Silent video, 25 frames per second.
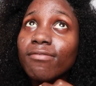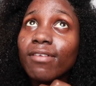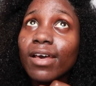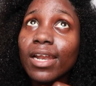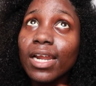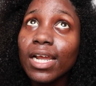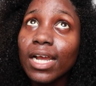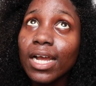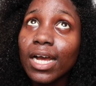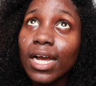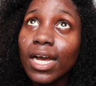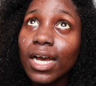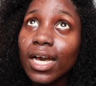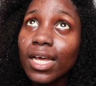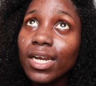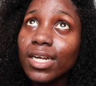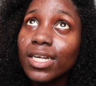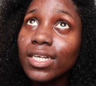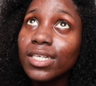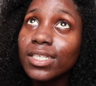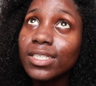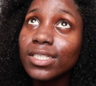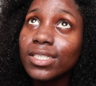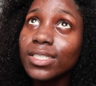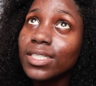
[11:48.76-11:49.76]
Father God,
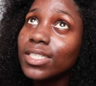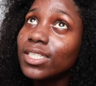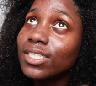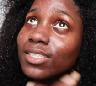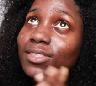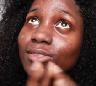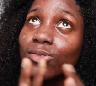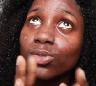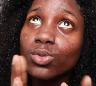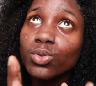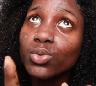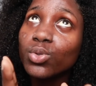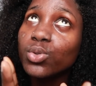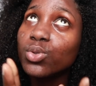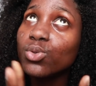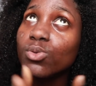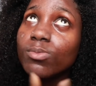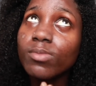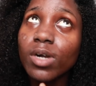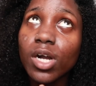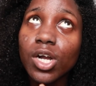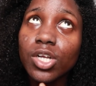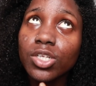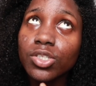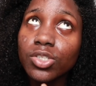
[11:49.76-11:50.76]
this is too
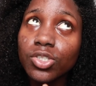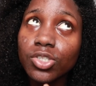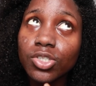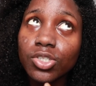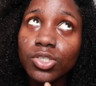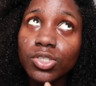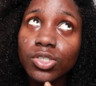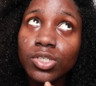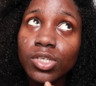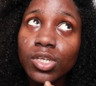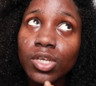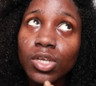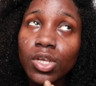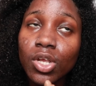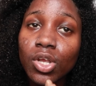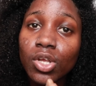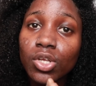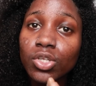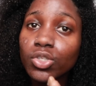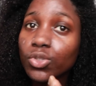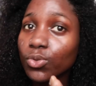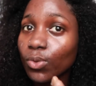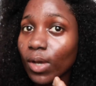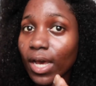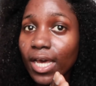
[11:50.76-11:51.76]
much.
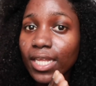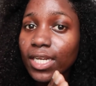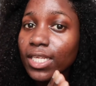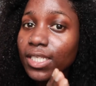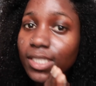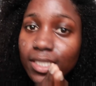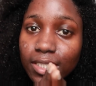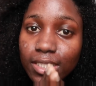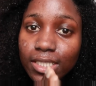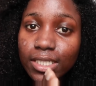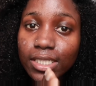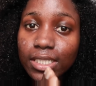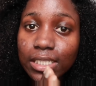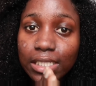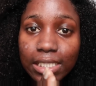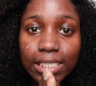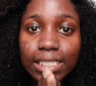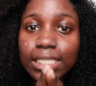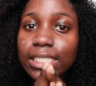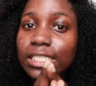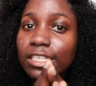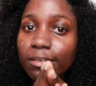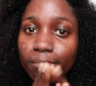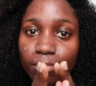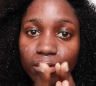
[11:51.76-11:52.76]
So I need to
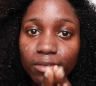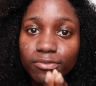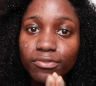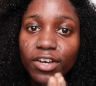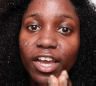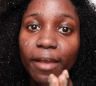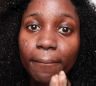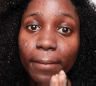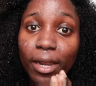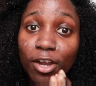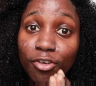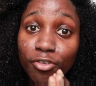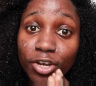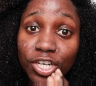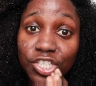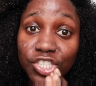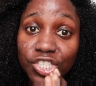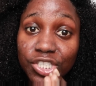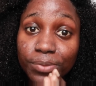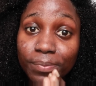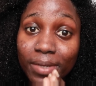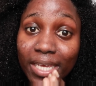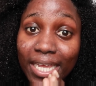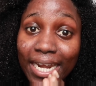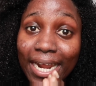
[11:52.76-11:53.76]
simplify my
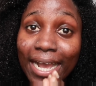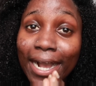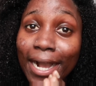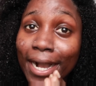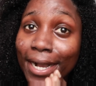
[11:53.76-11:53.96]
regimen